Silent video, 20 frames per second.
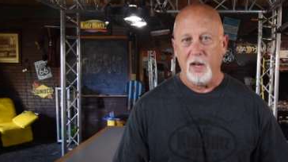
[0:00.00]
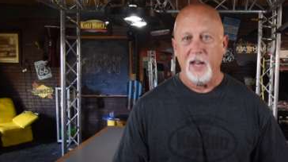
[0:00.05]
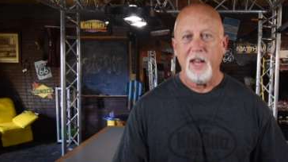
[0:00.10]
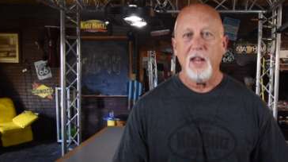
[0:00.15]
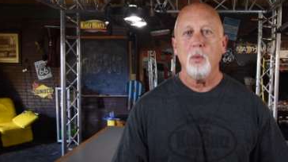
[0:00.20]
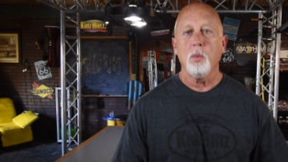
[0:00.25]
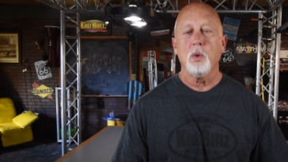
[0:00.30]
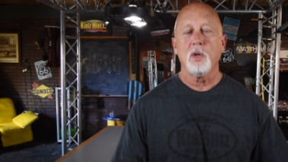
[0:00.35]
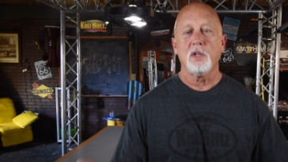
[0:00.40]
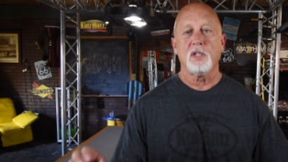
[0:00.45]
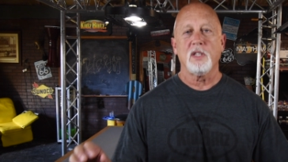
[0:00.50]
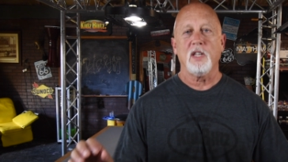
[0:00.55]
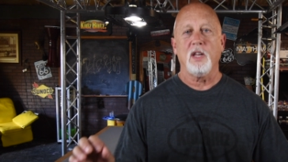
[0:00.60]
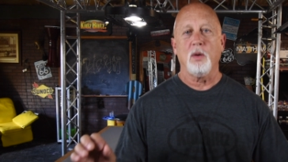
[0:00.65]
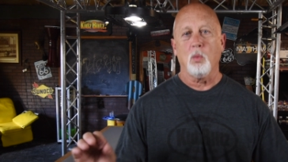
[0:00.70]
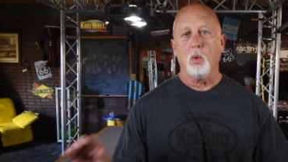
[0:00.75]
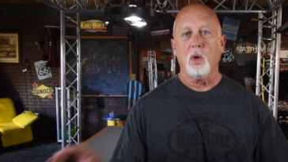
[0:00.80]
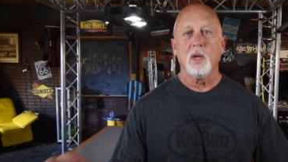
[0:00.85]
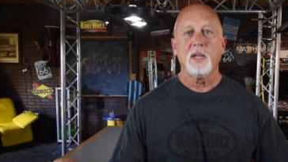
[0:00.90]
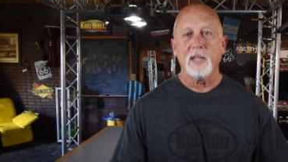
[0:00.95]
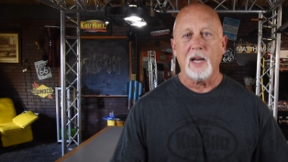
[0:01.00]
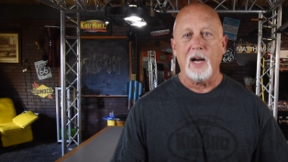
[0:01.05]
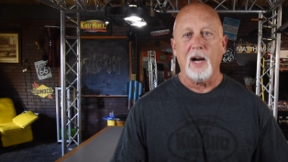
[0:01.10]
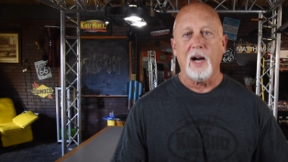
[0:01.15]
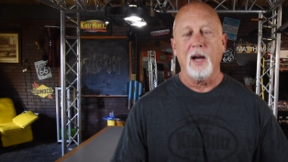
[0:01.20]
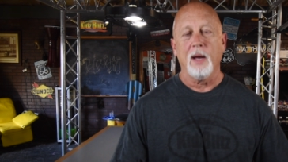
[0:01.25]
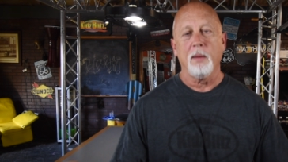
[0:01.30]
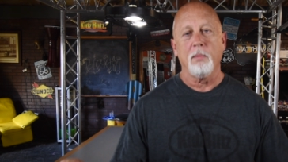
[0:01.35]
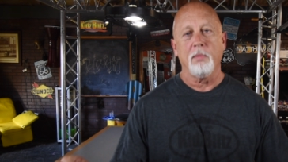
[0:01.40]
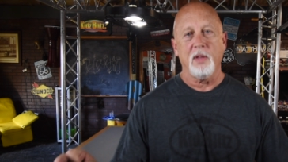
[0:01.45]
He was at one
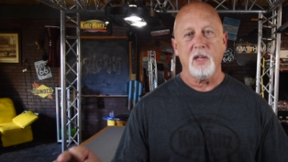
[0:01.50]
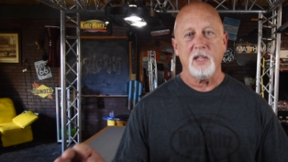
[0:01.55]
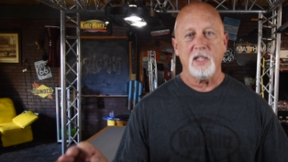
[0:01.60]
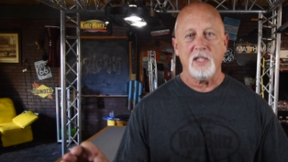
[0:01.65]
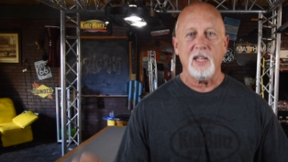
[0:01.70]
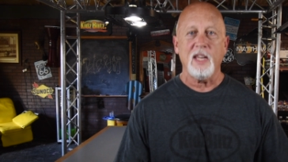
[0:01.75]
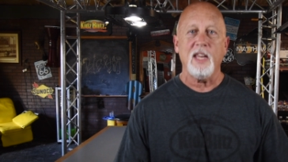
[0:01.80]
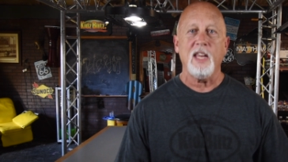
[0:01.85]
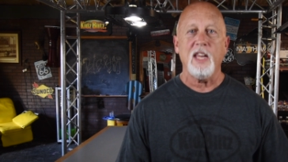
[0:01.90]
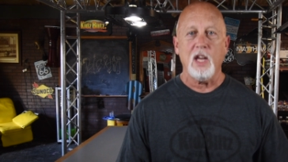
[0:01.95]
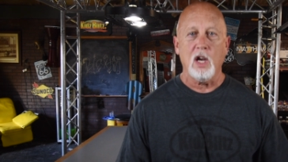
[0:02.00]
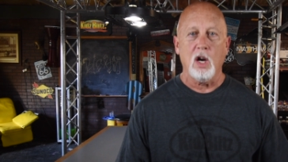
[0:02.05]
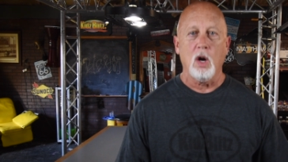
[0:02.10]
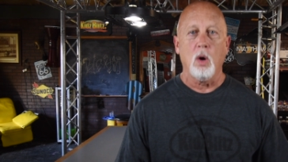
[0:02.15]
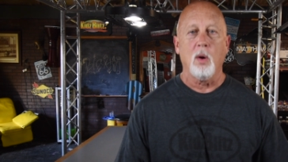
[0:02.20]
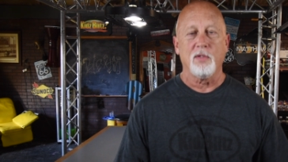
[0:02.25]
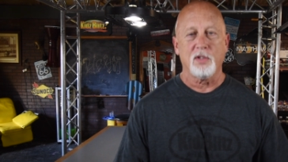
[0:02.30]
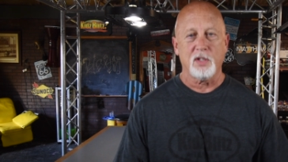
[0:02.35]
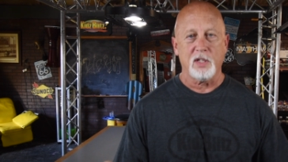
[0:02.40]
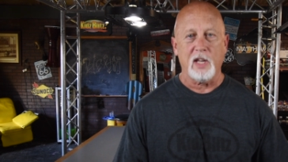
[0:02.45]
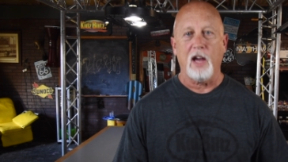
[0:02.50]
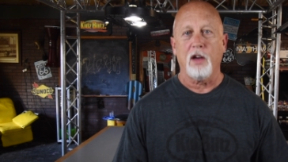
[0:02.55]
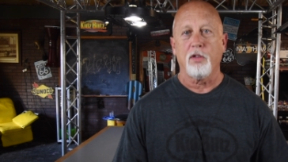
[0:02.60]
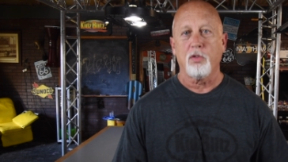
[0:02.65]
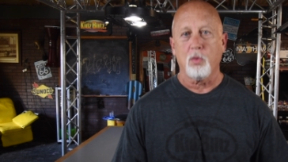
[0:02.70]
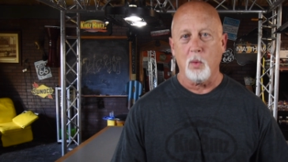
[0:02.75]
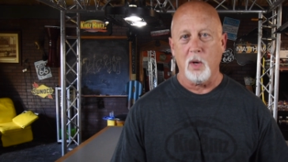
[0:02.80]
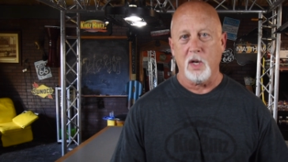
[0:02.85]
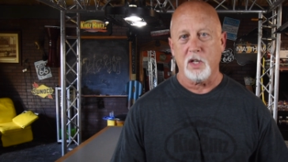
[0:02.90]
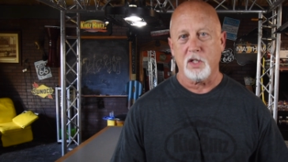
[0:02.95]
time the CEO of
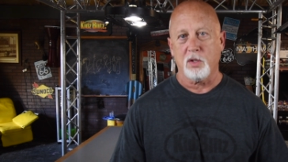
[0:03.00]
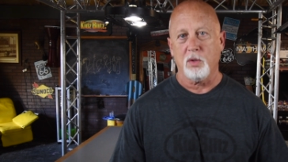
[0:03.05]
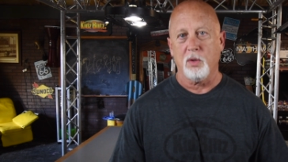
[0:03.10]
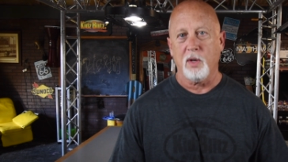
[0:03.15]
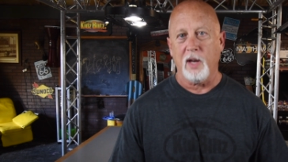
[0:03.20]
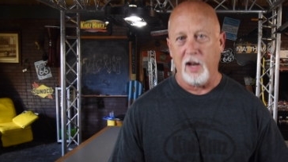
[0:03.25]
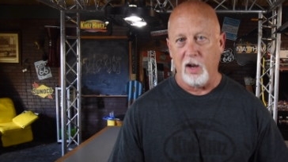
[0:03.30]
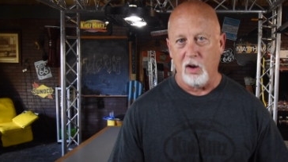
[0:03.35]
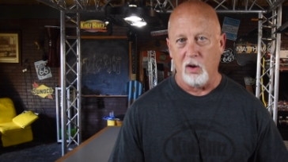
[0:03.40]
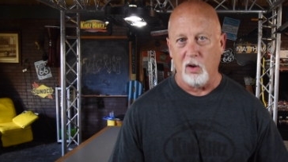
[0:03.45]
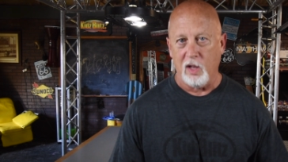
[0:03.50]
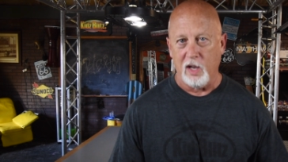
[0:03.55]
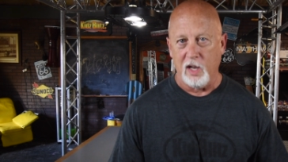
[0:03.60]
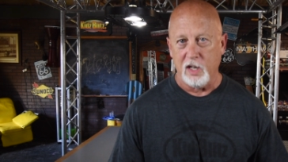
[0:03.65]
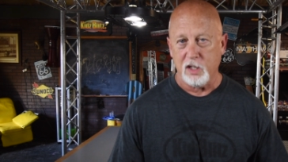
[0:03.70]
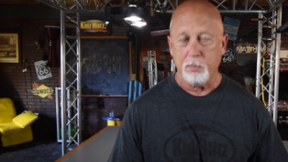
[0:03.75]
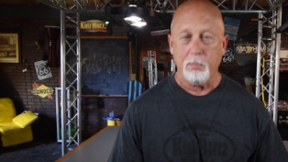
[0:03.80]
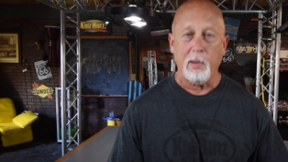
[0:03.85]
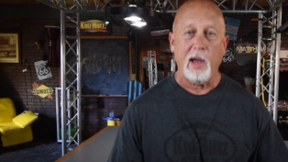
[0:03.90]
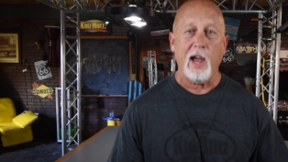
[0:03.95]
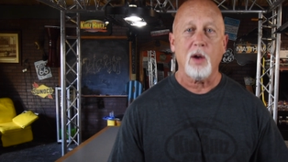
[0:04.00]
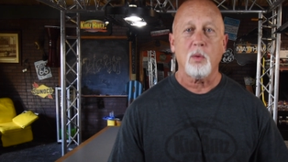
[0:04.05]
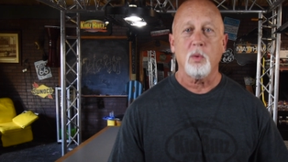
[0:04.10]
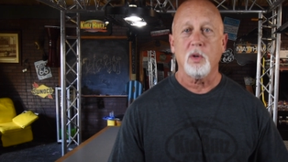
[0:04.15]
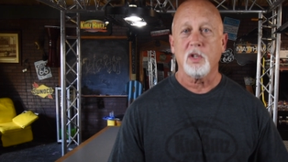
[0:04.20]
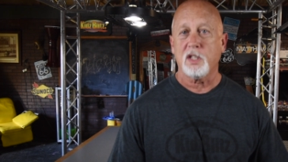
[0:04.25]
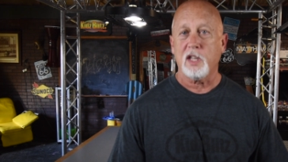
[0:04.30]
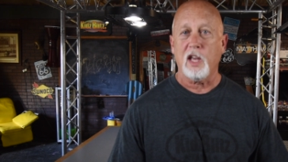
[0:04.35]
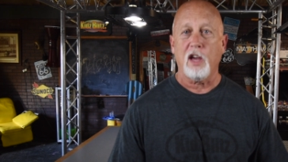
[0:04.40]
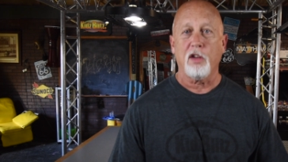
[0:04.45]
Southwestern Airlines, back
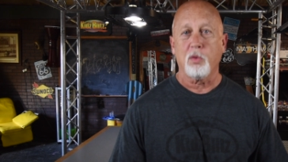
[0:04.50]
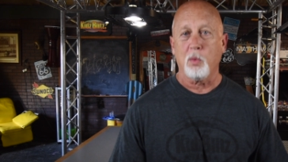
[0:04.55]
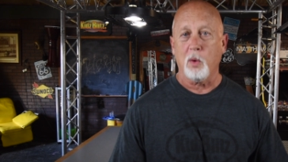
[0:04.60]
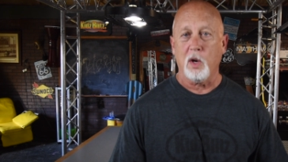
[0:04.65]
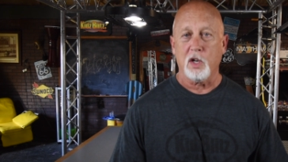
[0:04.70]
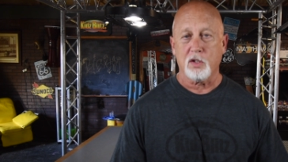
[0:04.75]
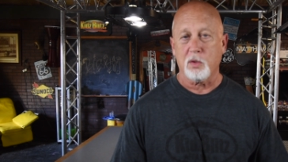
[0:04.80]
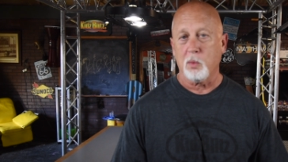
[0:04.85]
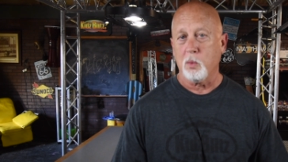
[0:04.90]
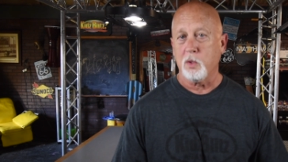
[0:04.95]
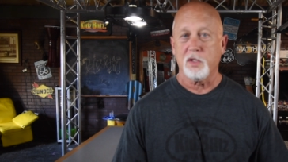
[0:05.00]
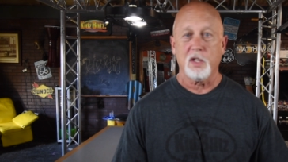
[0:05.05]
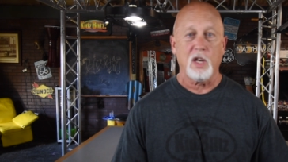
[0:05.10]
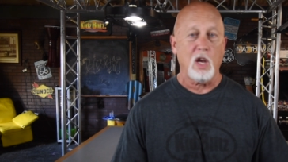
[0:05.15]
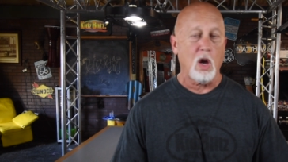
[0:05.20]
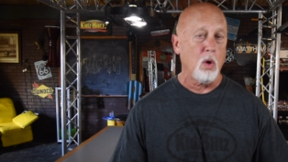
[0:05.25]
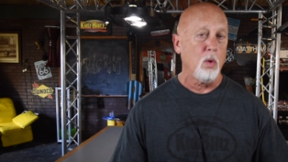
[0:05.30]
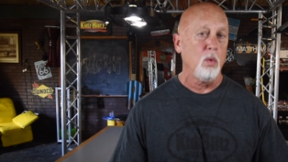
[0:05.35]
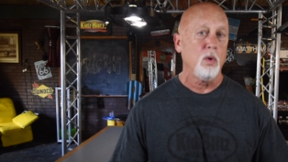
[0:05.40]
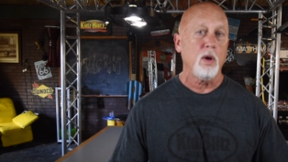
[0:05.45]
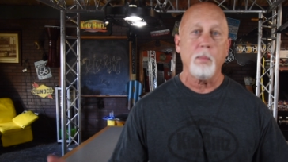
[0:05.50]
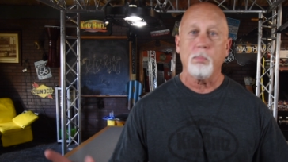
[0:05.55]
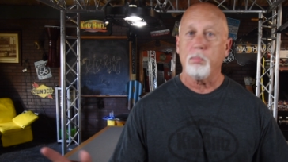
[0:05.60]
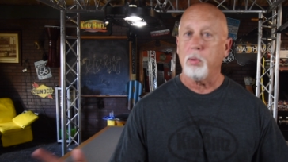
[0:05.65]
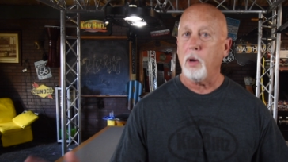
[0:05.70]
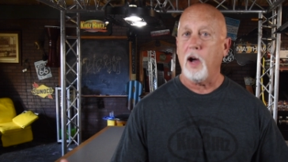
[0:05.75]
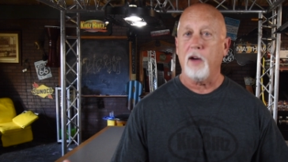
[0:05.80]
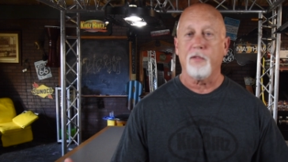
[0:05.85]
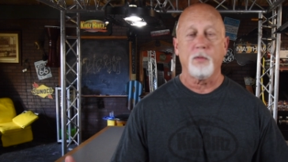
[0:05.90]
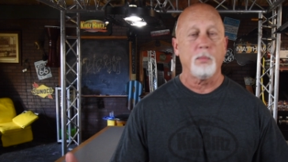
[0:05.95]
when Southwestern was the only
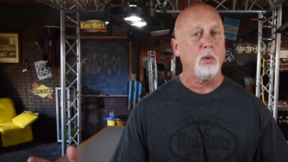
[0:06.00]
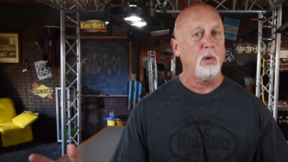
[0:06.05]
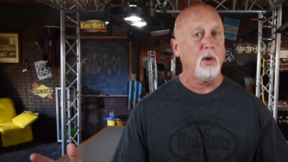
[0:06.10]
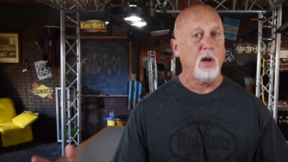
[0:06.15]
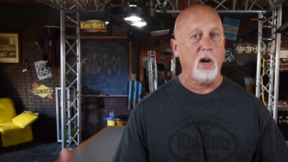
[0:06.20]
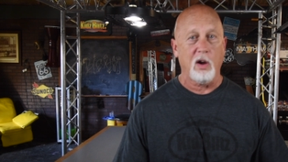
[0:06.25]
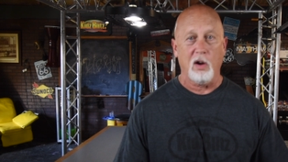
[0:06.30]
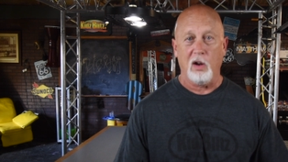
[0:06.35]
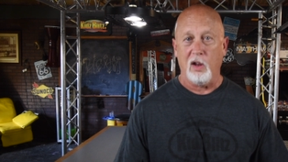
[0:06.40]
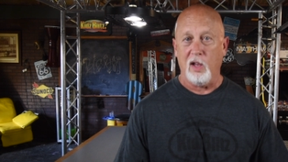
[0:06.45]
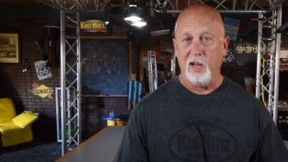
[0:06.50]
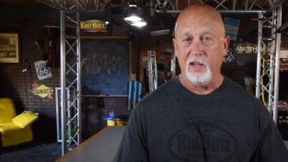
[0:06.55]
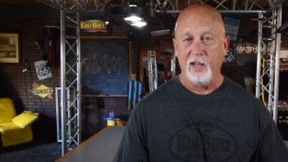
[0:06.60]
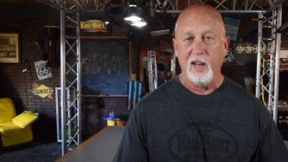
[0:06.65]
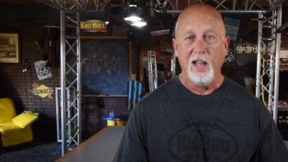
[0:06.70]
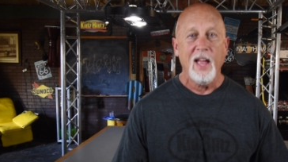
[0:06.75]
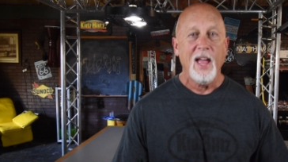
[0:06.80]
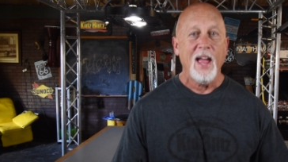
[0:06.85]
profitable airline.